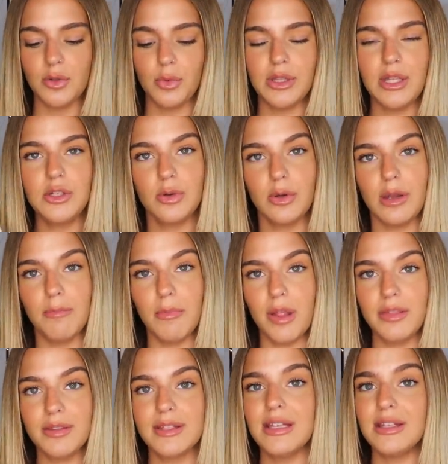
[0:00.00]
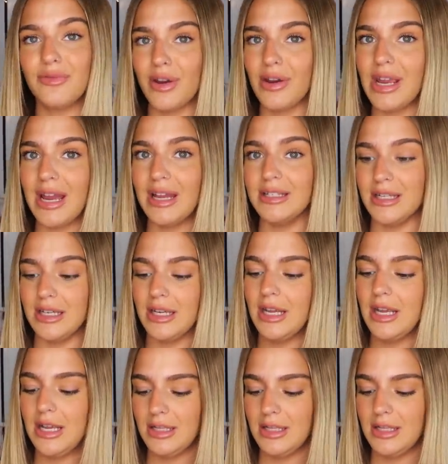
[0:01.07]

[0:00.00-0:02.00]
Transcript: so when they do it in months, it's very handy.